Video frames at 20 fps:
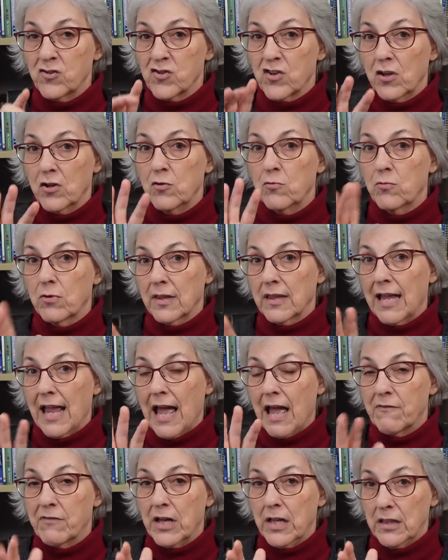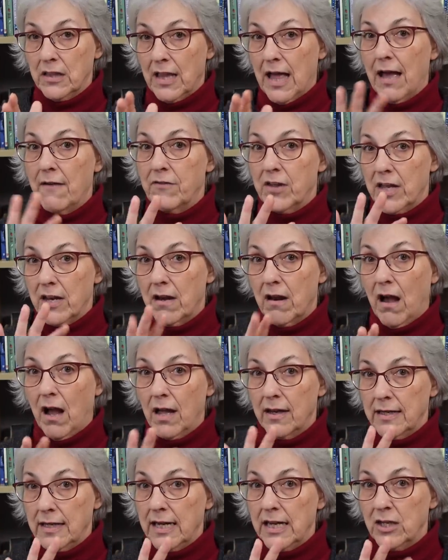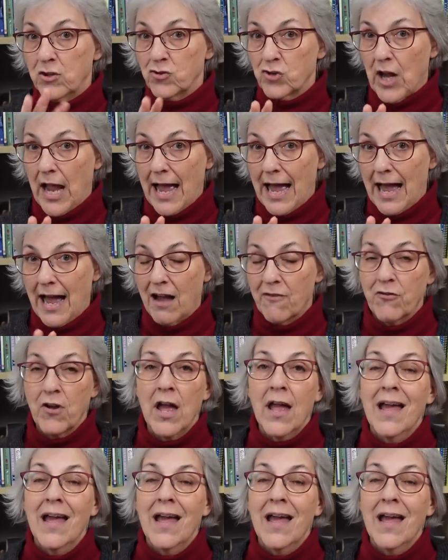so you'd really have 11 on each half.